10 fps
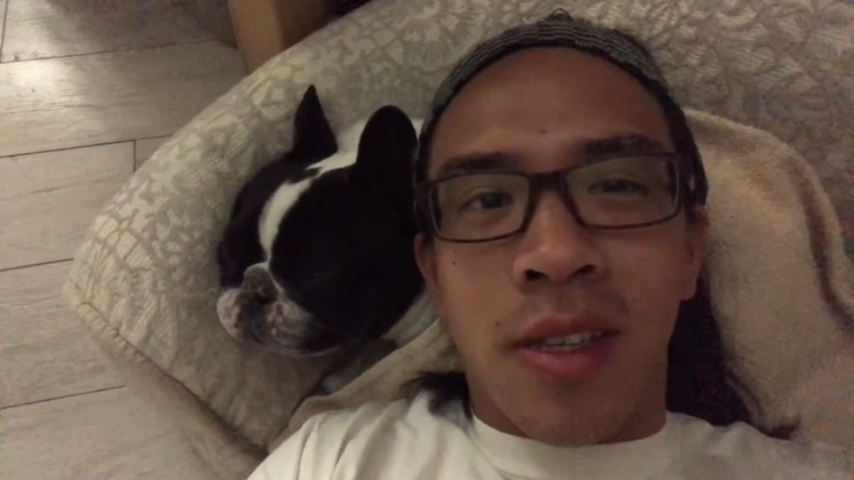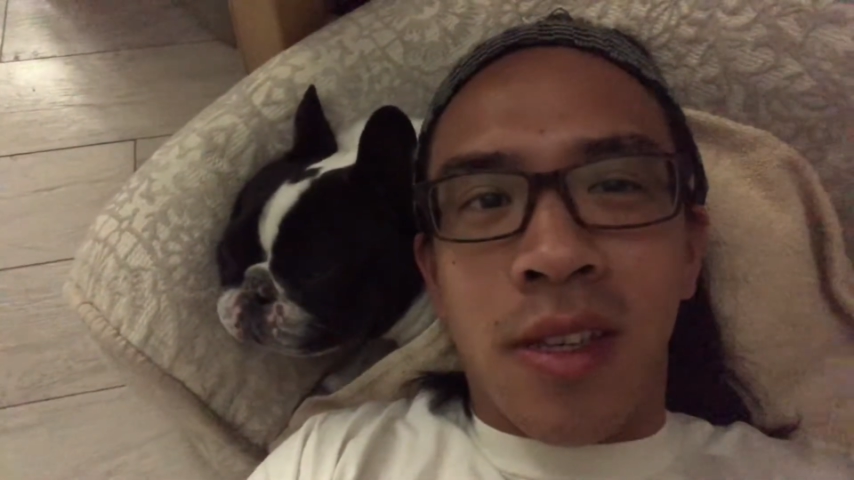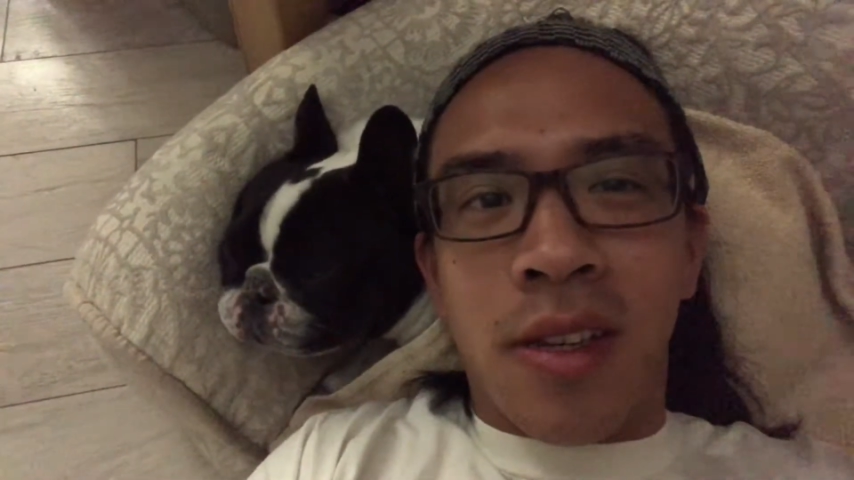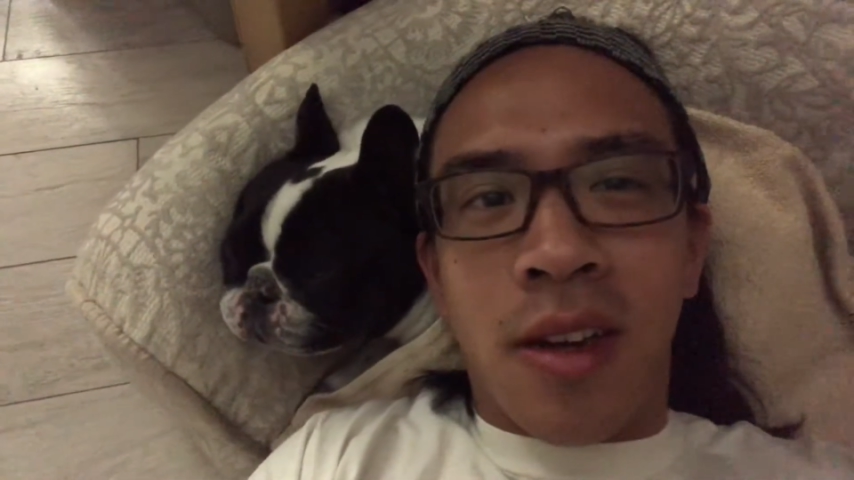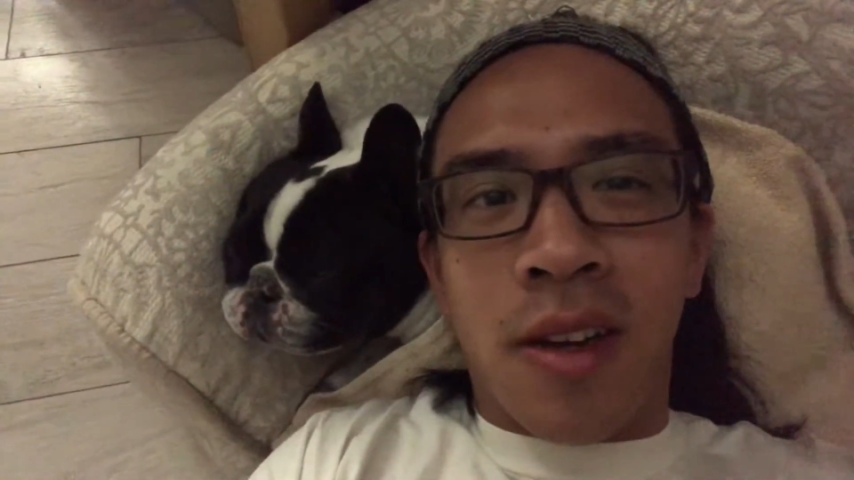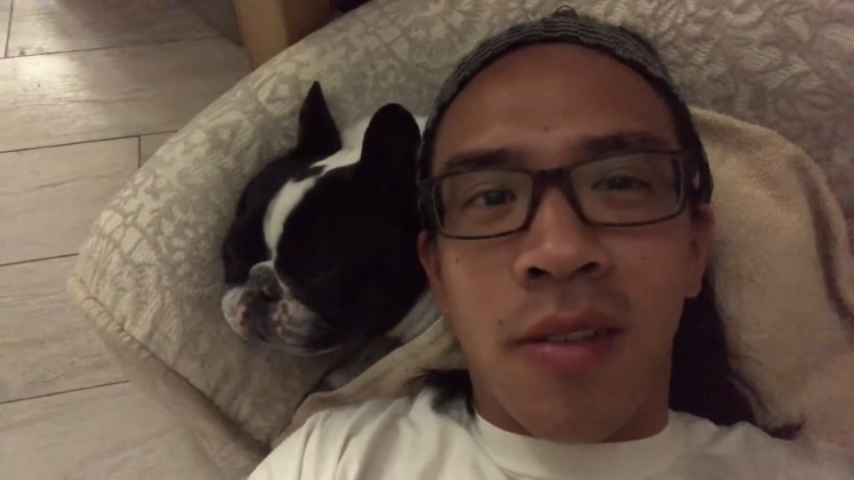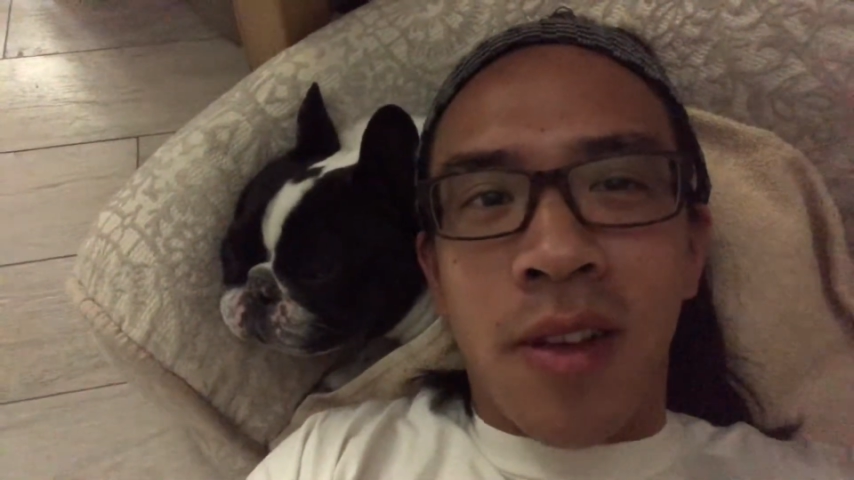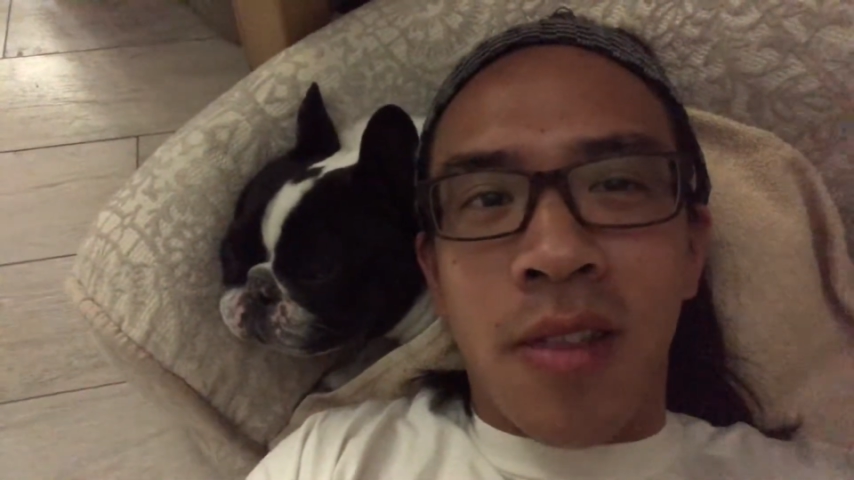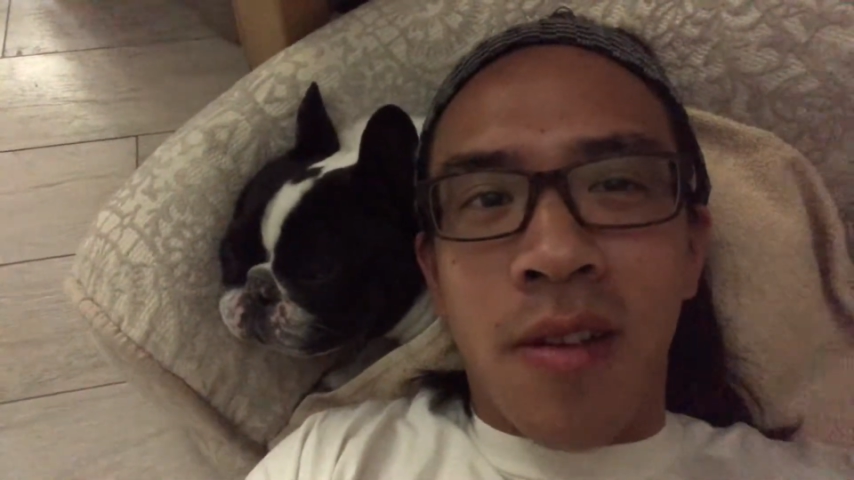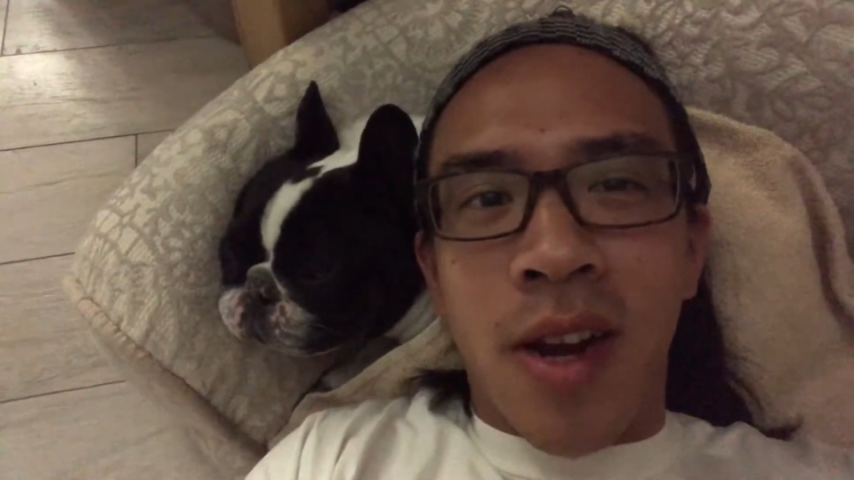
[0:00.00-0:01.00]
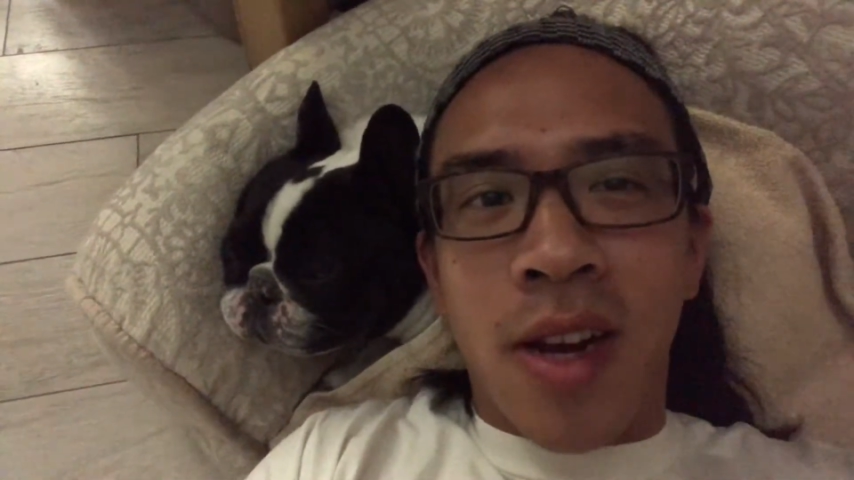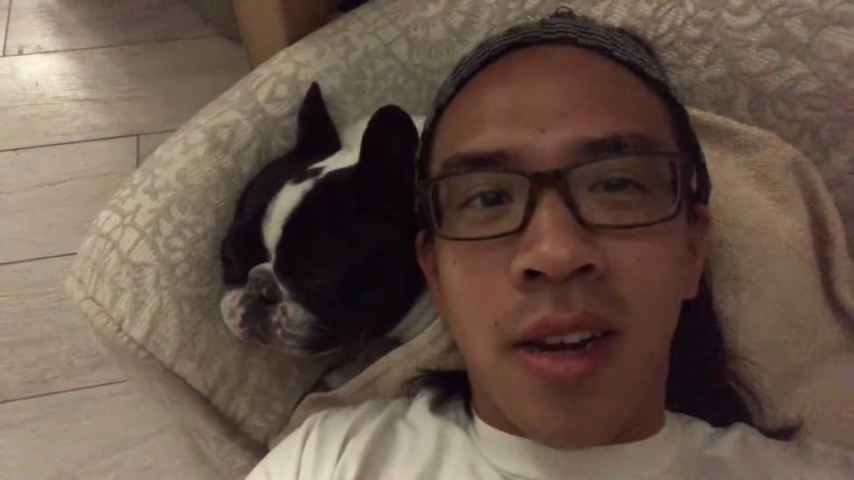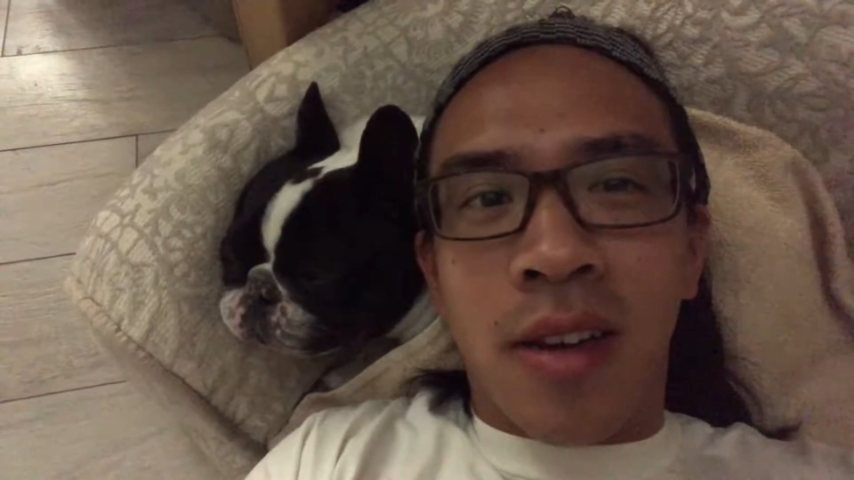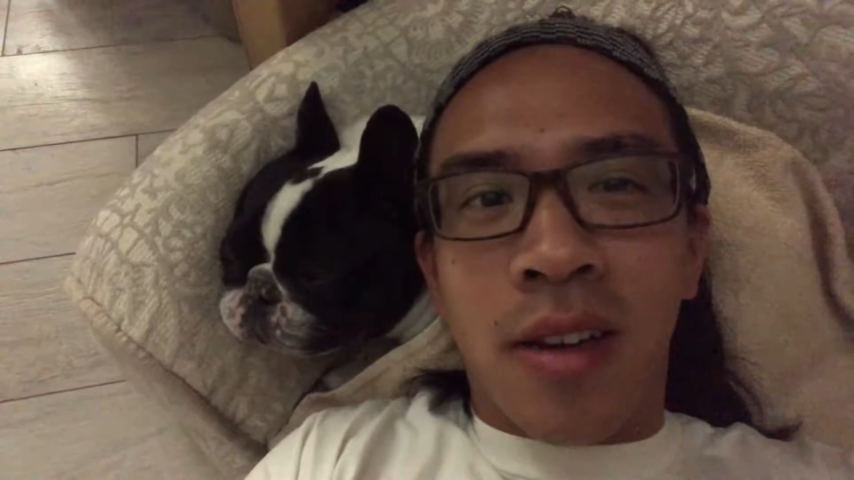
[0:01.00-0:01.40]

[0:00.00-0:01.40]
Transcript: to talk with, right?